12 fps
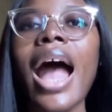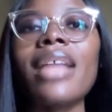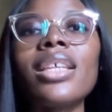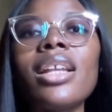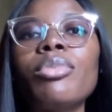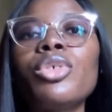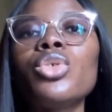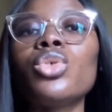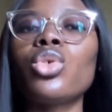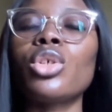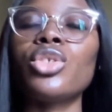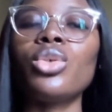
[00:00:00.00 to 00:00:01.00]
And then I'm going to
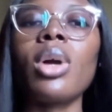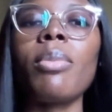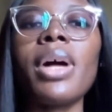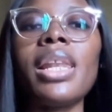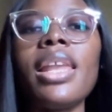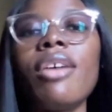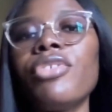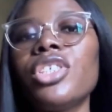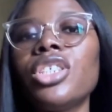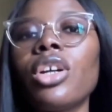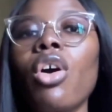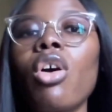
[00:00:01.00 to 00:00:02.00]
talk to you about
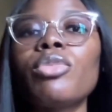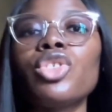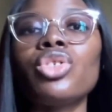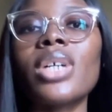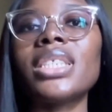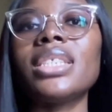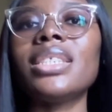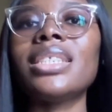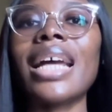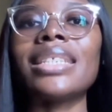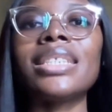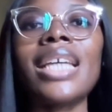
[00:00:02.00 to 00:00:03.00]
leveraging comm
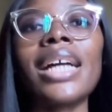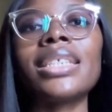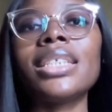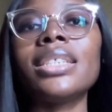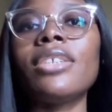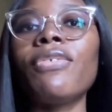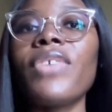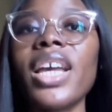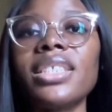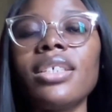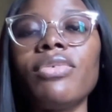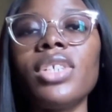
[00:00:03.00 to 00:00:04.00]
strategies and tactics
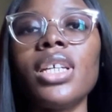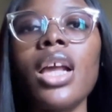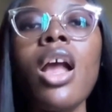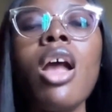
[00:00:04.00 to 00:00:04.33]
effectively,